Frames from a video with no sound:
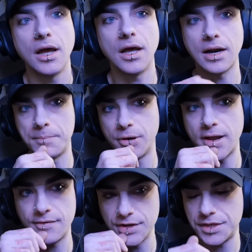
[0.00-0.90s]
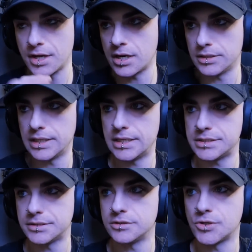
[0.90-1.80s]
And I put everything on a
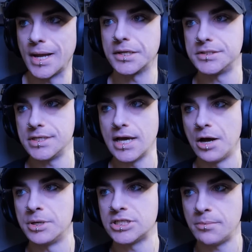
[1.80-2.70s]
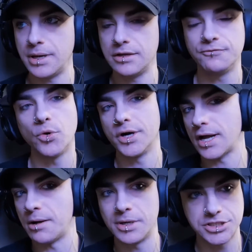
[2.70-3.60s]
list so I could see how much I paid for
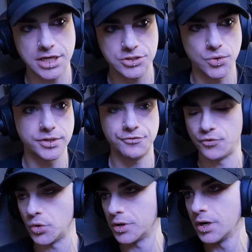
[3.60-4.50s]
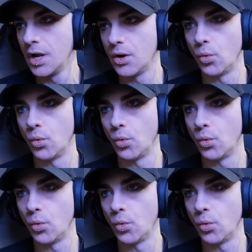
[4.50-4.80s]
it, how much I sold it for,